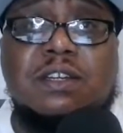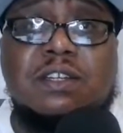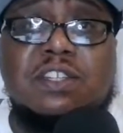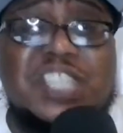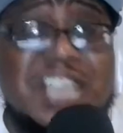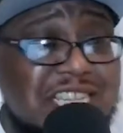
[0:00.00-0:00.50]

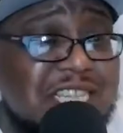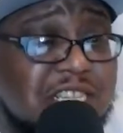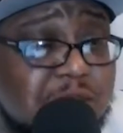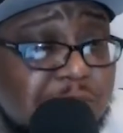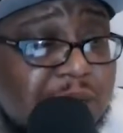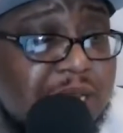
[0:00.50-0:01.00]
just
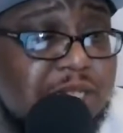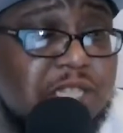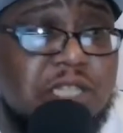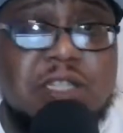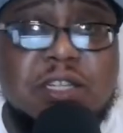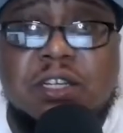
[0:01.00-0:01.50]
as
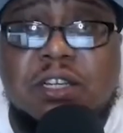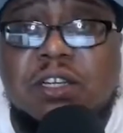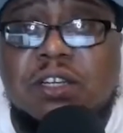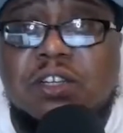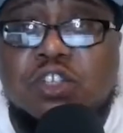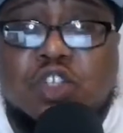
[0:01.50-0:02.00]
much
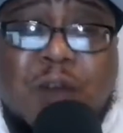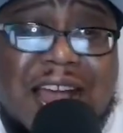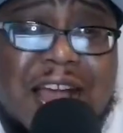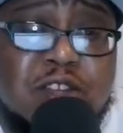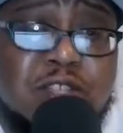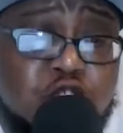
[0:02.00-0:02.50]

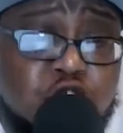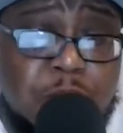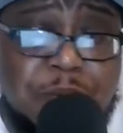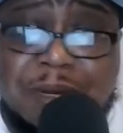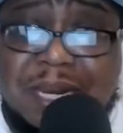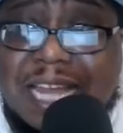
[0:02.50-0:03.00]
trials and
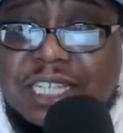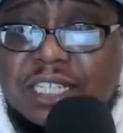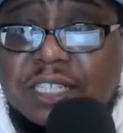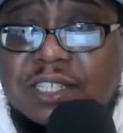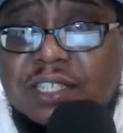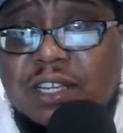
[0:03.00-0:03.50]

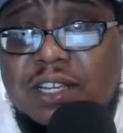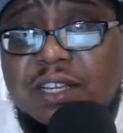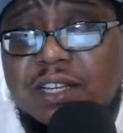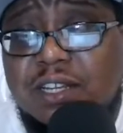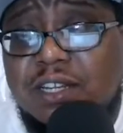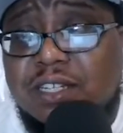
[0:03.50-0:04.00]
tribulations
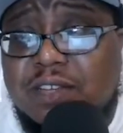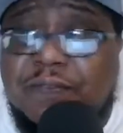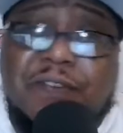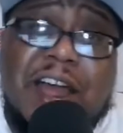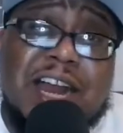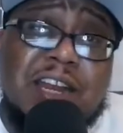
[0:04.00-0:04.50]
to
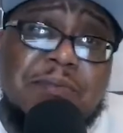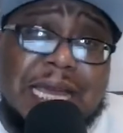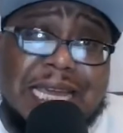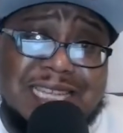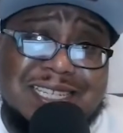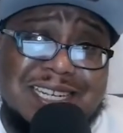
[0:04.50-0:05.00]
finally
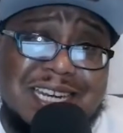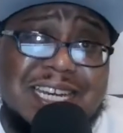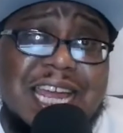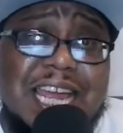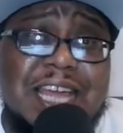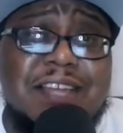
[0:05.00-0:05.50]
make it to the
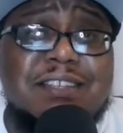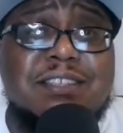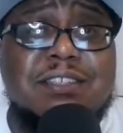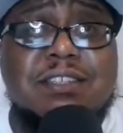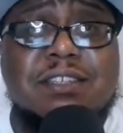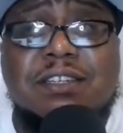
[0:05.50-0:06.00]

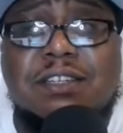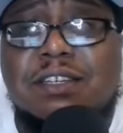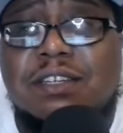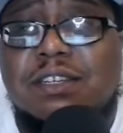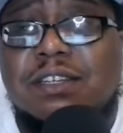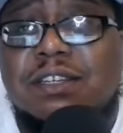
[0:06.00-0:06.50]
dance.
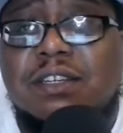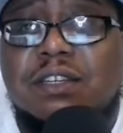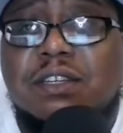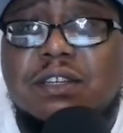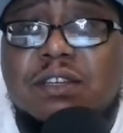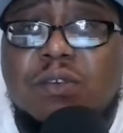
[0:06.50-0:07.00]

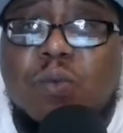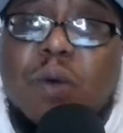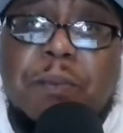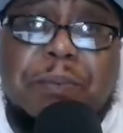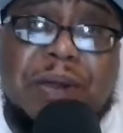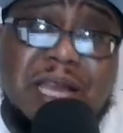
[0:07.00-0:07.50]

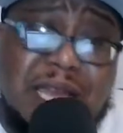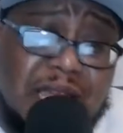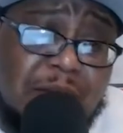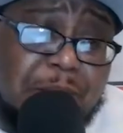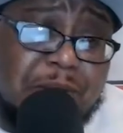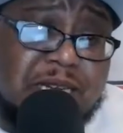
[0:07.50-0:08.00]
One player
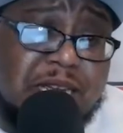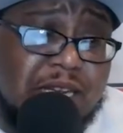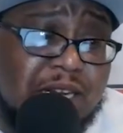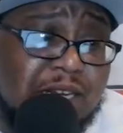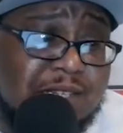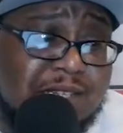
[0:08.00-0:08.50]
in
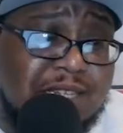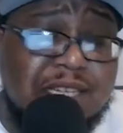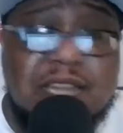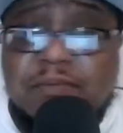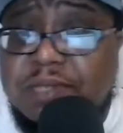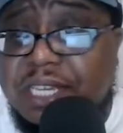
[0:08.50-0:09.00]
particular took
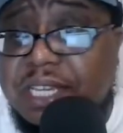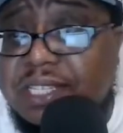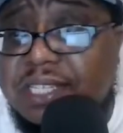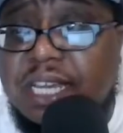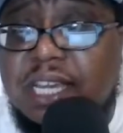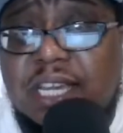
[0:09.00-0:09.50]
him
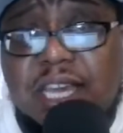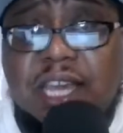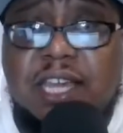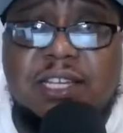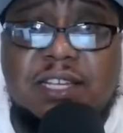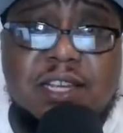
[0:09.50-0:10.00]
16
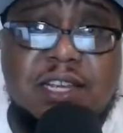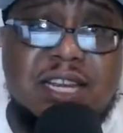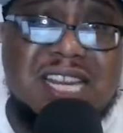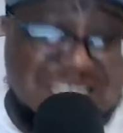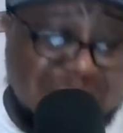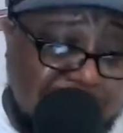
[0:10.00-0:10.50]
years
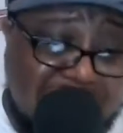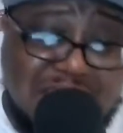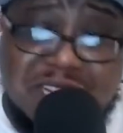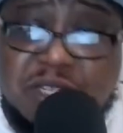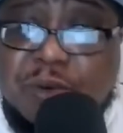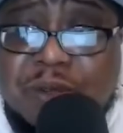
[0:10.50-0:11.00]
to make
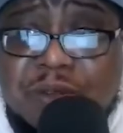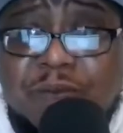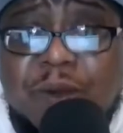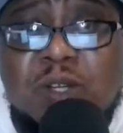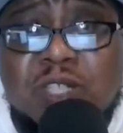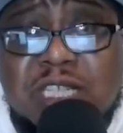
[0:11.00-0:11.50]
it to his
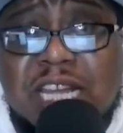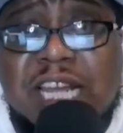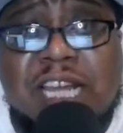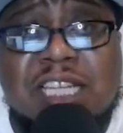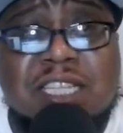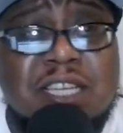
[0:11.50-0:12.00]
first
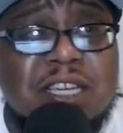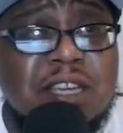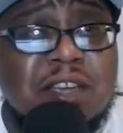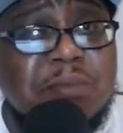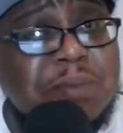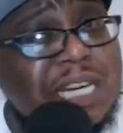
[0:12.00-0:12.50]
dance.
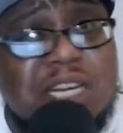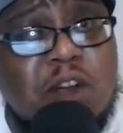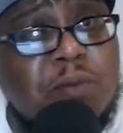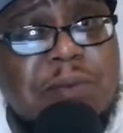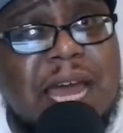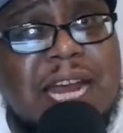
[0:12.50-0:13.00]
But it
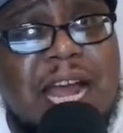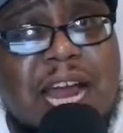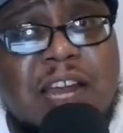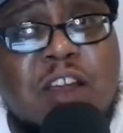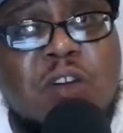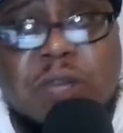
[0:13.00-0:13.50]
don't matter how
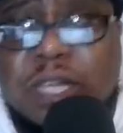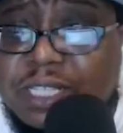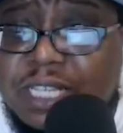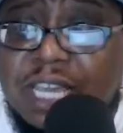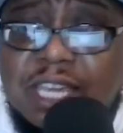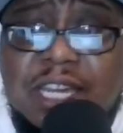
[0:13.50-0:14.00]
long it
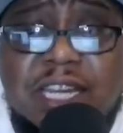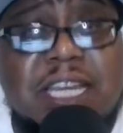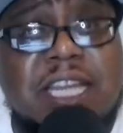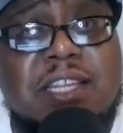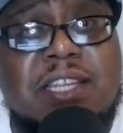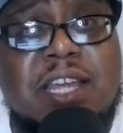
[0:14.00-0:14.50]
take you to
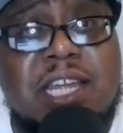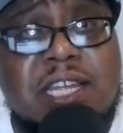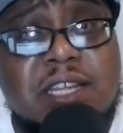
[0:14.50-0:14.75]
get there.